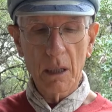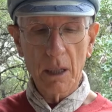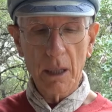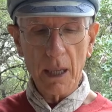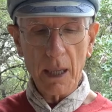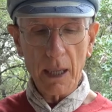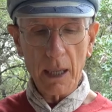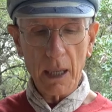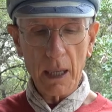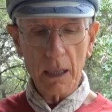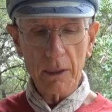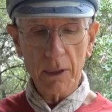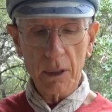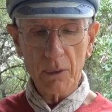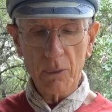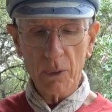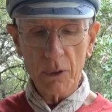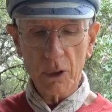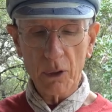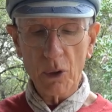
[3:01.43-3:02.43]
And
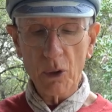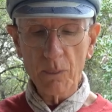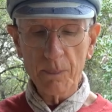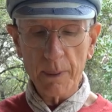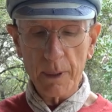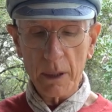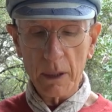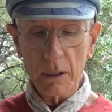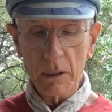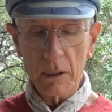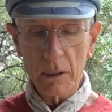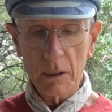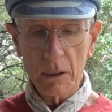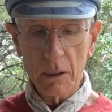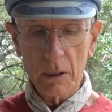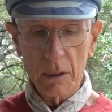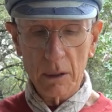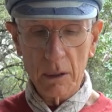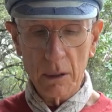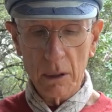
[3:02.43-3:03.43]
then when you open it
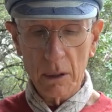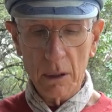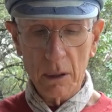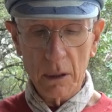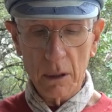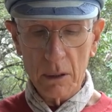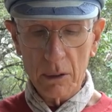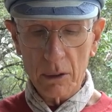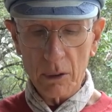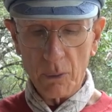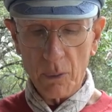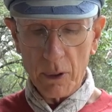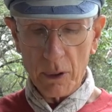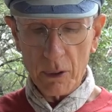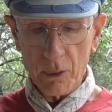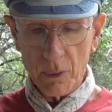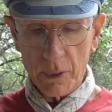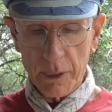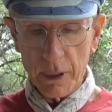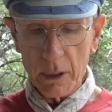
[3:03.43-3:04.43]
to
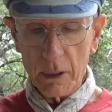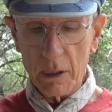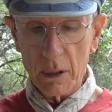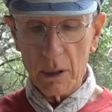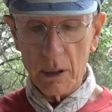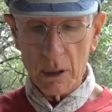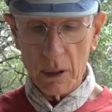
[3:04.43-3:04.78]
work with it,